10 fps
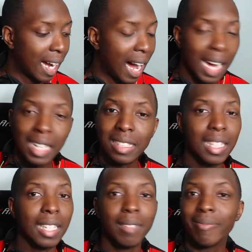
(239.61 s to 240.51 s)

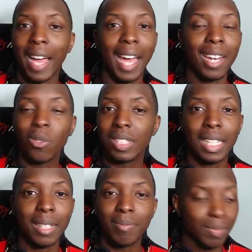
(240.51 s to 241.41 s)
honestly, I don't see
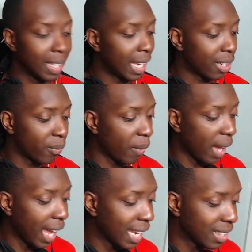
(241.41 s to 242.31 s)
it.
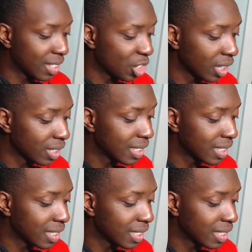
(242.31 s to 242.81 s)
It's just